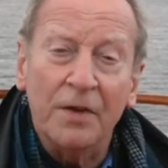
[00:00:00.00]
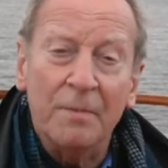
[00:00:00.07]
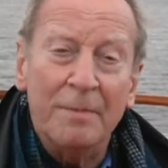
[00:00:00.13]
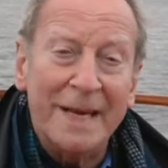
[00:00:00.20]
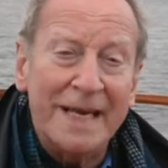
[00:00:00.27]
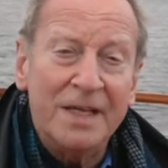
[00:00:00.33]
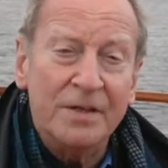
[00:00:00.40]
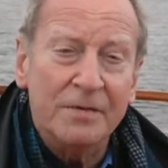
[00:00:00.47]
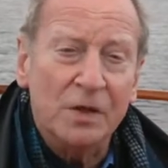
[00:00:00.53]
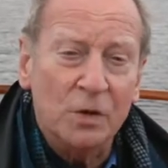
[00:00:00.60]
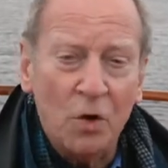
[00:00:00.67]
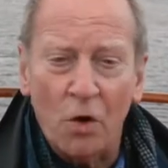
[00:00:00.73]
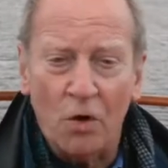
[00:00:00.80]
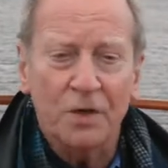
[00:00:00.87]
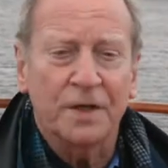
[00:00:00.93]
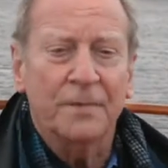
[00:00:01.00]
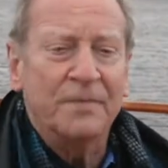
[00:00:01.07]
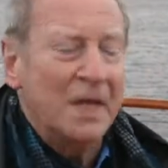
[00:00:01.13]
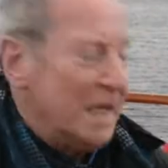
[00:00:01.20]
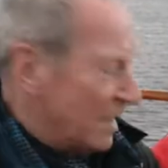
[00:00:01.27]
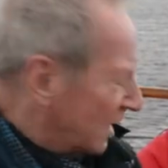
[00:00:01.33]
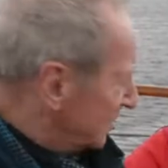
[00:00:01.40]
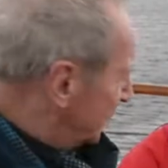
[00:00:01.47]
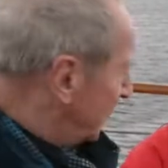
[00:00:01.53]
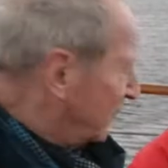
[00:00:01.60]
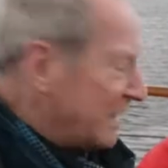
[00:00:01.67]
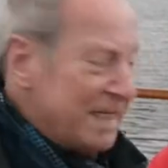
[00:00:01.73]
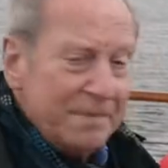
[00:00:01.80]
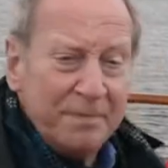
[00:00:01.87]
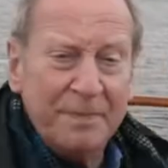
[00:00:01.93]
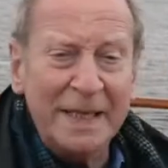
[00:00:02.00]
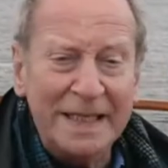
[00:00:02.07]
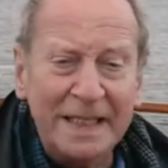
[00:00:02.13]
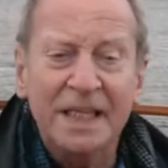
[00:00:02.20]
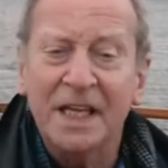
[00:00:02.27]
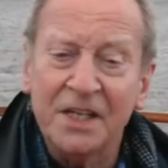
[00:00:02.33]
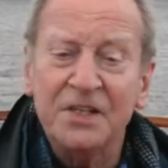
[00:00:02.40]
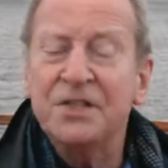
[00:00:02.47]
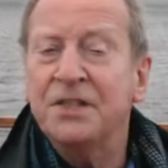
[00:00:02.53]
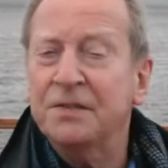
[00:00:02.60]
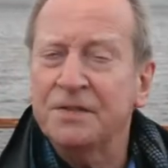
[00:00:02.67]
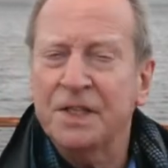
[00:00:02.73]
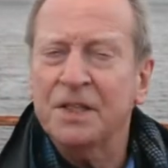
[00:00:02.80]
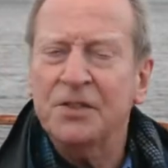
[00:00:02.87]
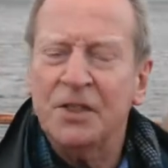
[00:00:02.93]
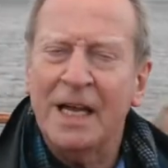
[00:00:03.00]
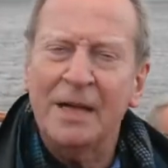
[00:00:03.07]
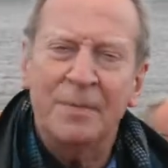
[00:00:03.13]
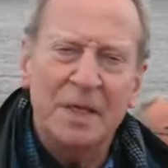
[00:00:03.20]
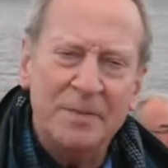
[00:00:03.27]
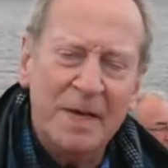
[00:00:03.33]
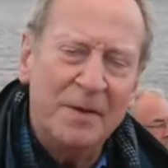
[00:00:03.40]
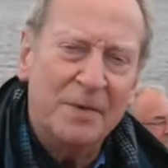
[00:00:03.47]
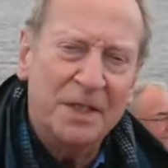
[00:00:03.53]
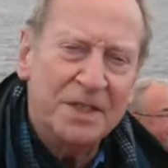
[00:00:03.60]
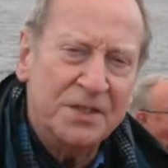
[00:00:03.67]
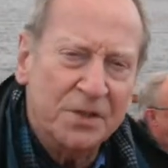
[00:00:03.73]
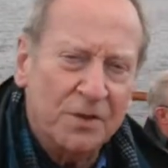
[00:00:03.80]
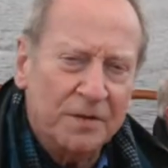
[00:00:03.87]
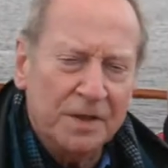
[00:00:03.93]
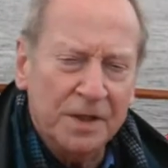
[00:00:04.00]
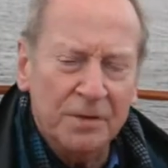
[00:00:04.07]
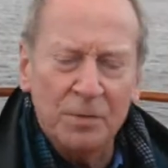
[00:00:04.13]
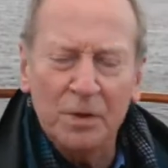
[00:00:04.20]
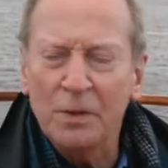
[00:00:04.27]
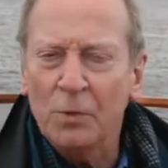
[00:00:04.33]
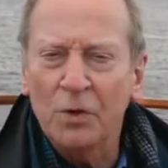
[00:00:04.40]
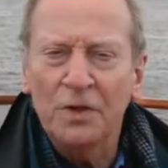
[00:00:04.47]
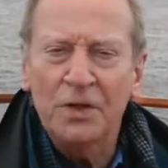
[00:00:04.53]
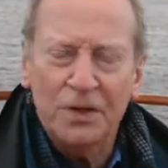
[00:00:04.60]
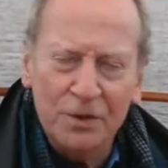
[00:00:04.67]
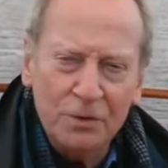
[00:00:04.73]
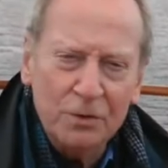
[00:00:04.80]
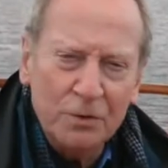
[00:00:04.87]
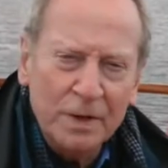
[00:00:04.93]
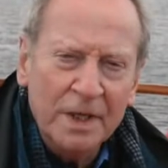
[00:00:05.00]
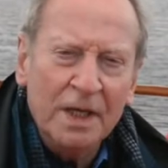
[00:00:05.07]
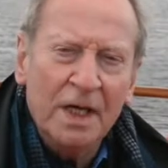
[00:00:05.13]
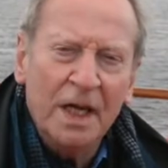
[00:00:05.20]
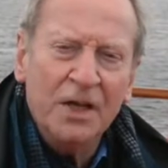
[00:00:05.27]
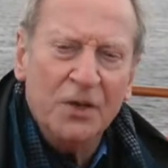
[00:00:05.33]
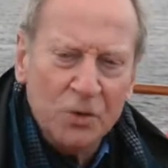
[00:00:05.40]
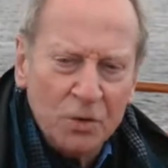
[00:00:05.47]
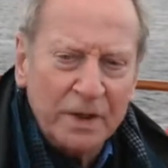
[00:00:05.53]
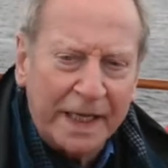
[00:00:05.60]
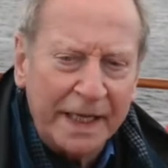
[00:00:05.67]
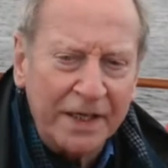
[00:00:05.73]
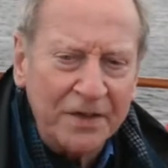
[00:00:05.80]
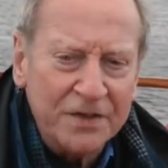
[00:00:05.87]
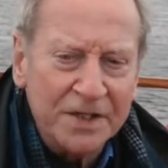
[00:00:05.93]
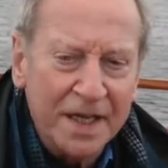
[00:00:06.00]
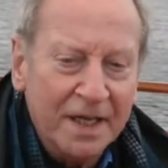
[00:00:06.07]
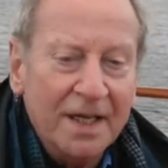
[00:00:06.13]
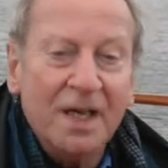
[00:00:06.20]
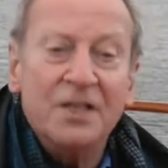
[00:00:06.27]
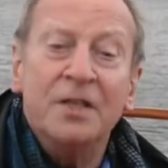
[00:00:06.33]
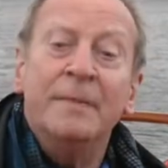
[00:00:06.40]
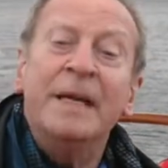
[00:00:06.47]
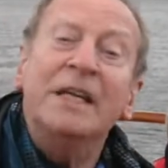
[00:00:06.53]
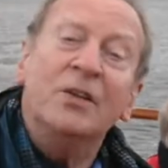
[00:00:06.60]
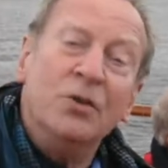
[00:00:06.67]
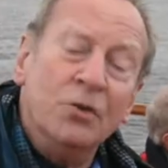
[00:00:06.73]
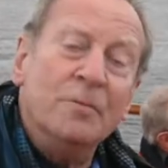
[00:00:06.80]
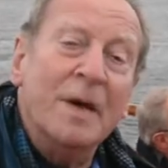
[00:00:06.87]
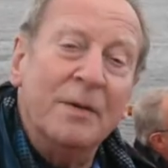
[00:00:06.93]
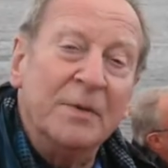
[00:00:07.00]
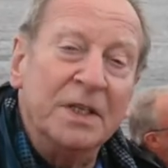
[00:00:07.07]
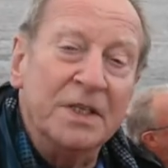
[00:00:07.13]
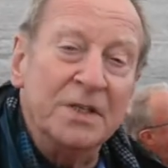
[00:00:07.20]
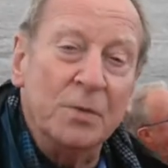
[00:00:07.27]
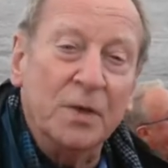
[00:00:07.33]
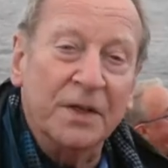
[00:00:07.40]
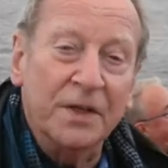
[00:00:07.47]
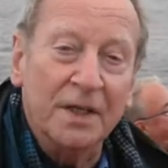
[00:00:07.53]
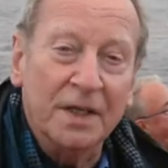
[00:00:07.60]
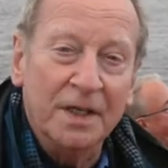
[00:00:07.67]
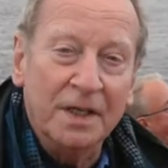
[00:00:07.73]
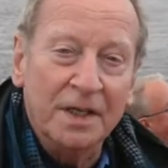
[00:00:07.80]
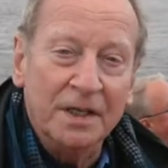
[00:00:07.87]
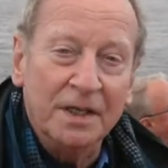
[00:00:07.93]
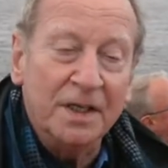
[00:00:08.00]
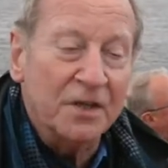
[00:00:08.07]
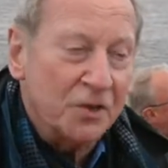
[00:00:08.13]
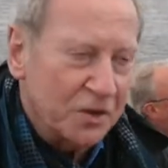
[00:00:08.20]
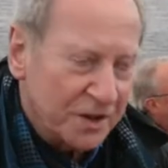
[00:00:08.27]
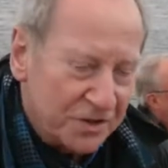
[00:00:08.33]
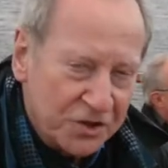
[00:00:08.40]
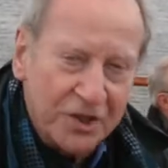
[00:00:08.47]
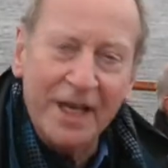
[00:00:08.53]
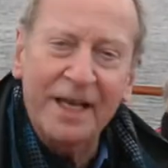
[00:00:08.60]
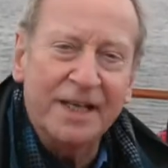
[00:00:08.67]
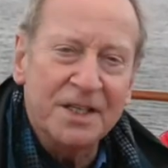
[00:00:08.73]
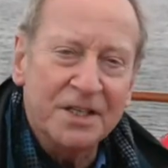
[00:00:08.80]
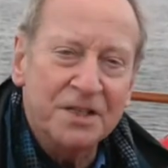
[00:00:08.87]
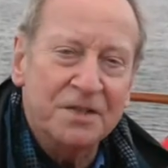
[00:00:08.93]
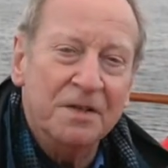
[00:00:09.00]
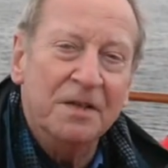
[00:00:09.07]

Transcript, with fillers: the Maid of the Loch. Us three big kids have such happy memories of her that we want you and your kids to make new memories with her that you can cherish